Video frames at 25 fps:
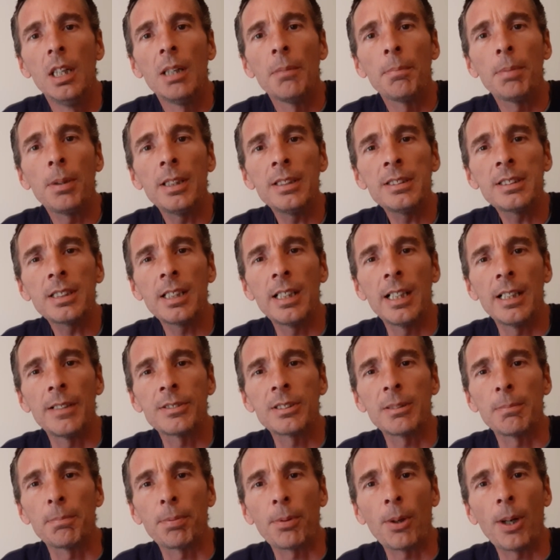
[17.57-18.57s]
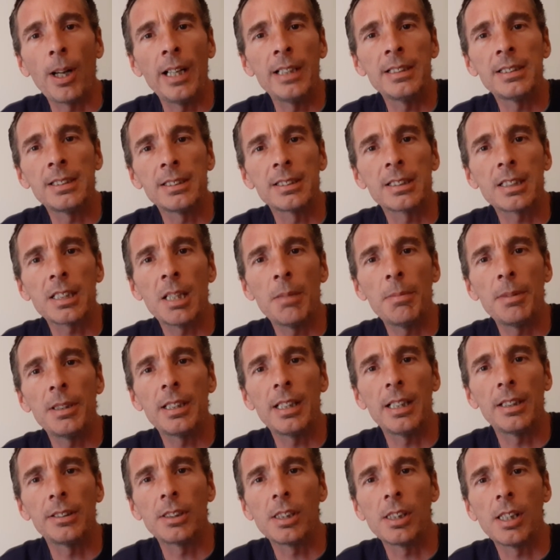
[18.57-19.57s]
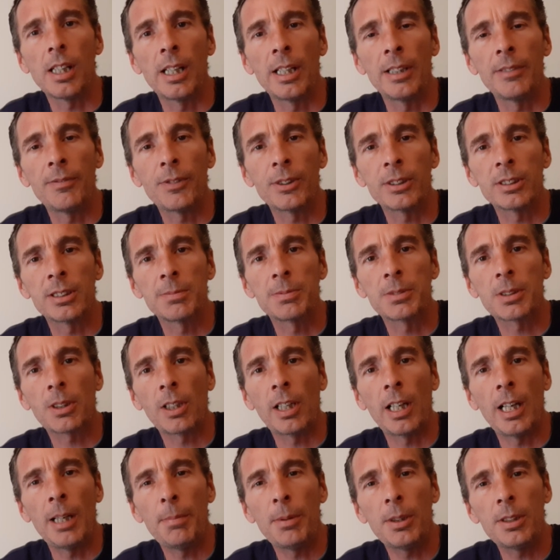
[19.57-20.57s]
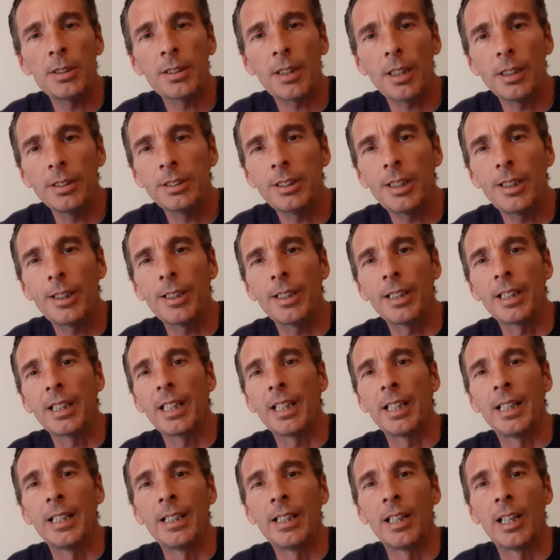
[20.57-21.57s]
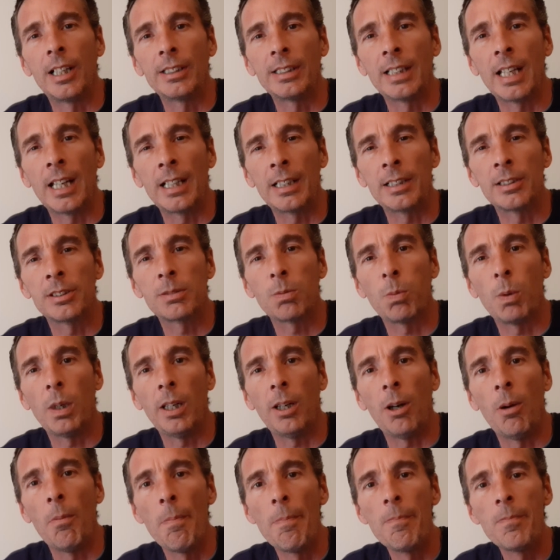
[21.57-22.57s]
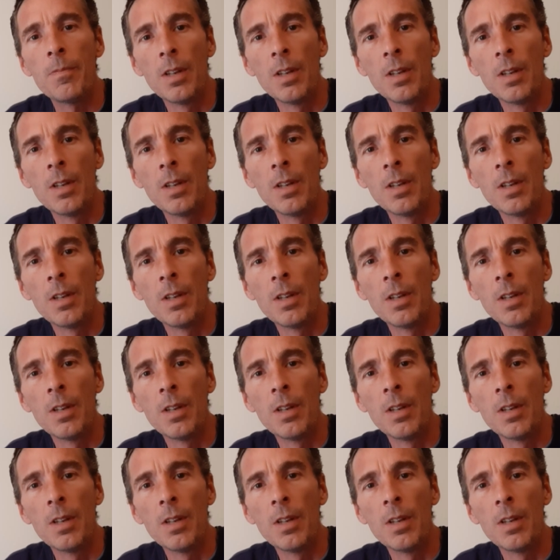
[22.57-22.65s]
Plus, gonna have some prizes coming down the line for subscribers, so you're gonna get in on that as well.